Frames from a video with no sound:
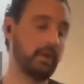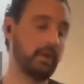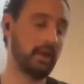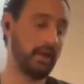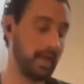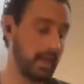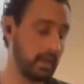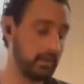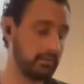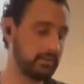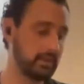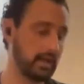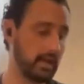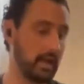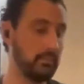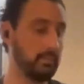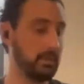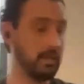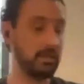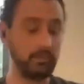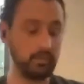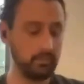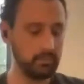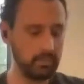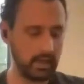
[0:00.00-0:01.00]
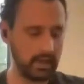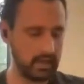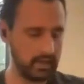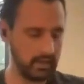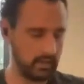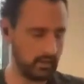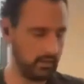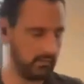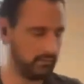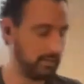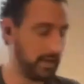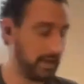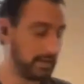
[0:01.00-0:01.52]
ahead of time, even by
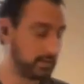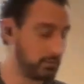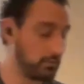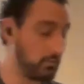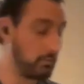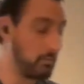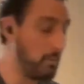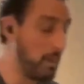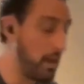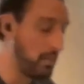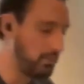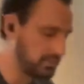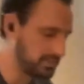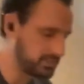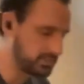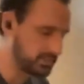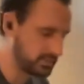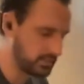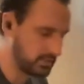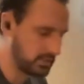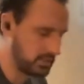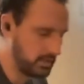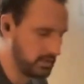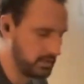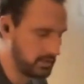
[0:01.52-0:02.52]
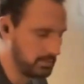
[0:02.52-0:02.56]
a factor of months,